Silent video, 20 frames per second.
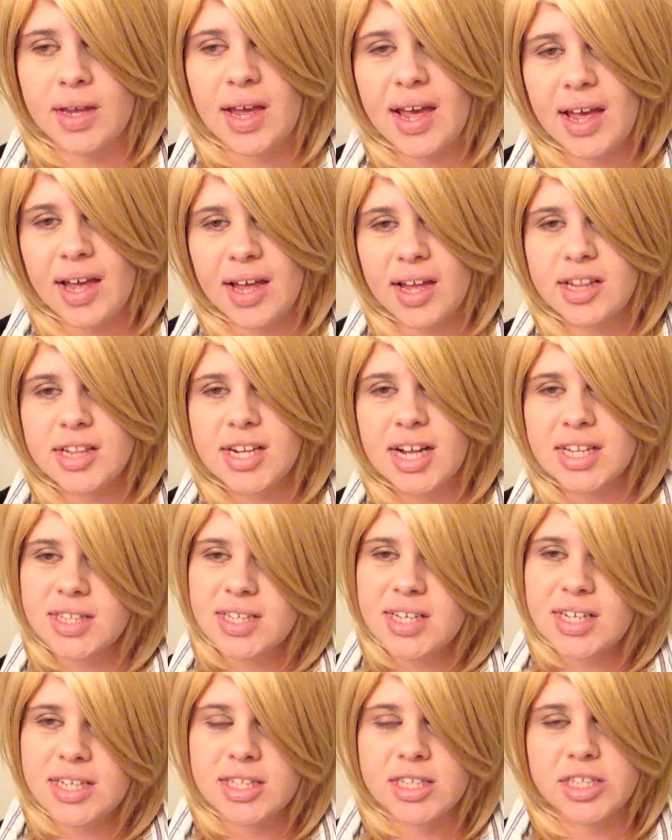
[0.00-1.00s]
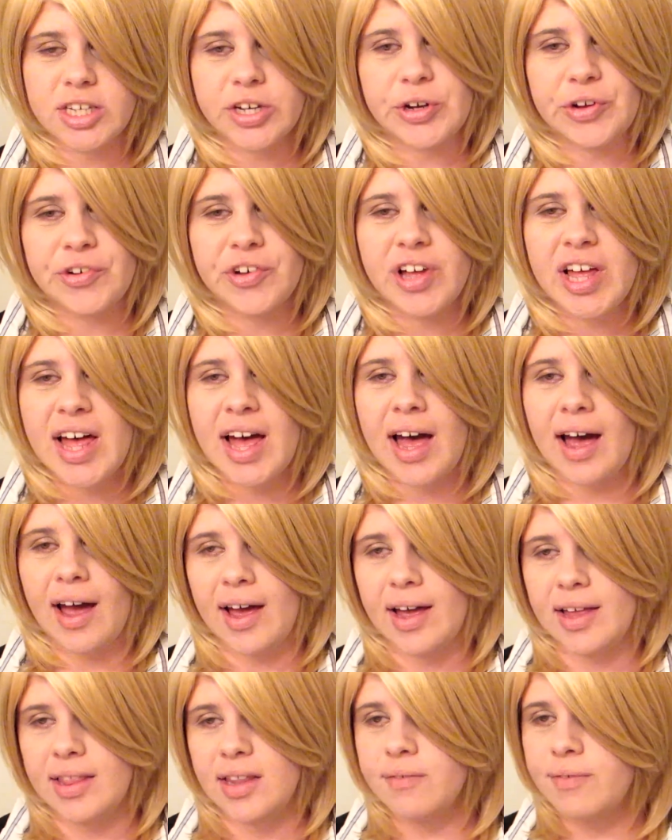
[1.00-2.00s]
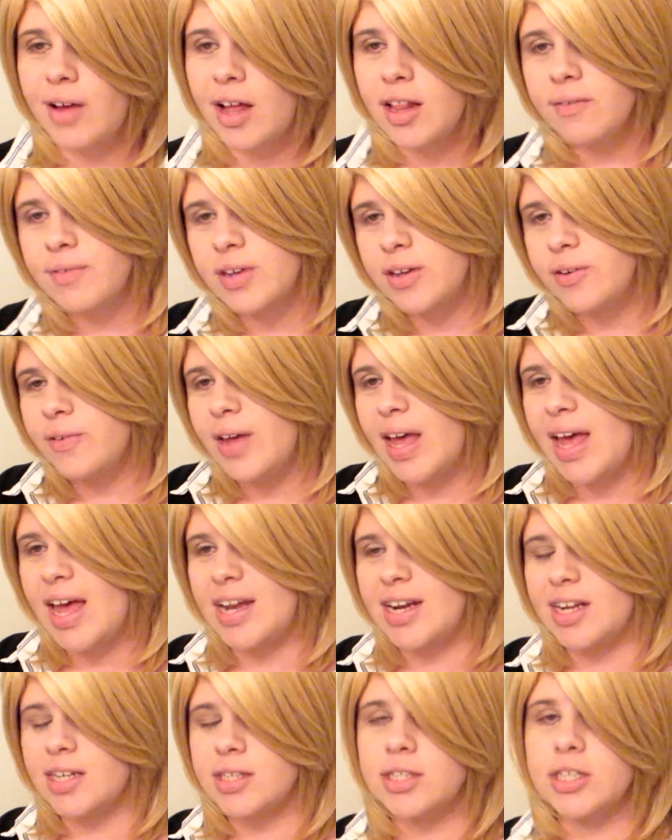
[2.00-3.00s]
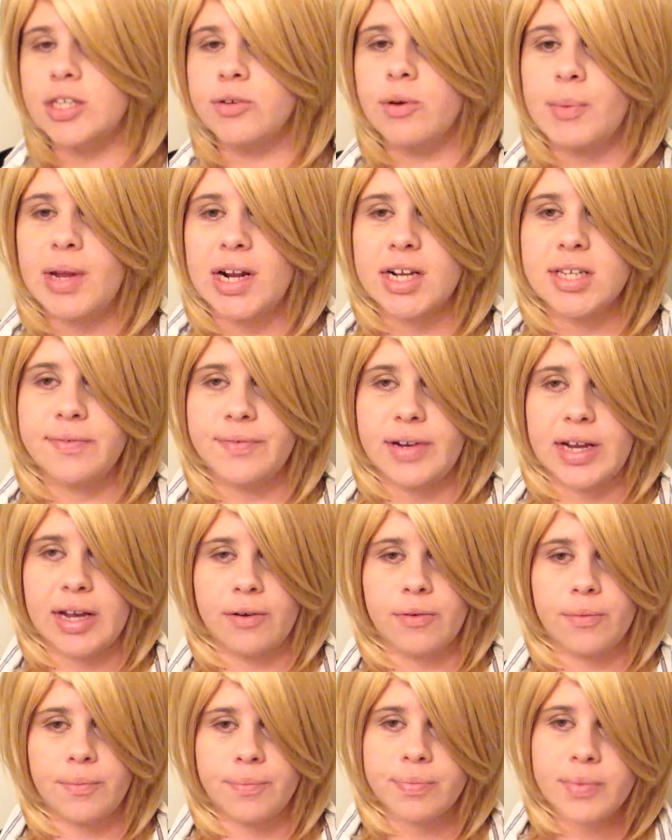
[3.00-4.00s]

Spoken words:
And that's it. So I love all of you, and I'll see you in my next video.